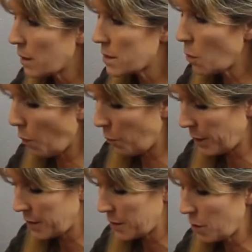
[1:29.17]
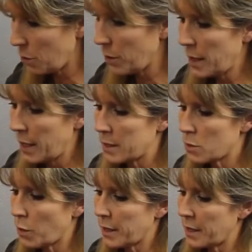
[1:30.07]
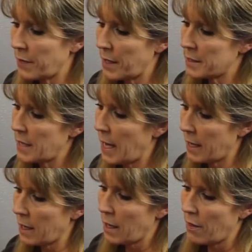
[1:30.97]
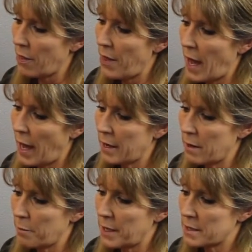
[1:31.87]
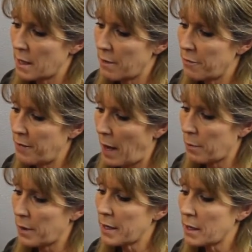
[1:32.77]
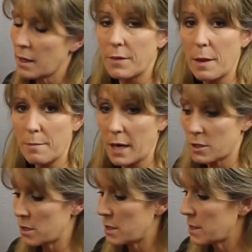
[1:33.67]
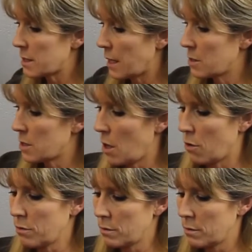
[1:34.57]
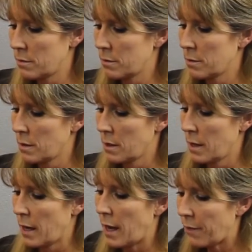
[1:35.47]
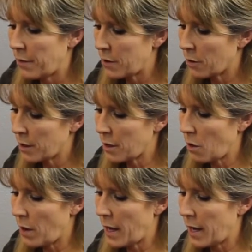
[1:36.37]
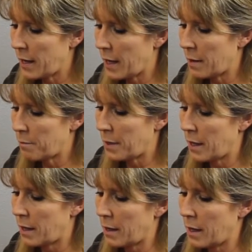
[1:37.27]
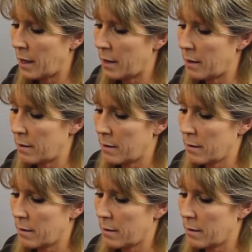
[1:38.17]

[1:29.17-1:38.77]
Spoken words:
So what we're going to do is we're going to then take that piece of fabric that matches the skin tone, and then you're going to go ahead and pin it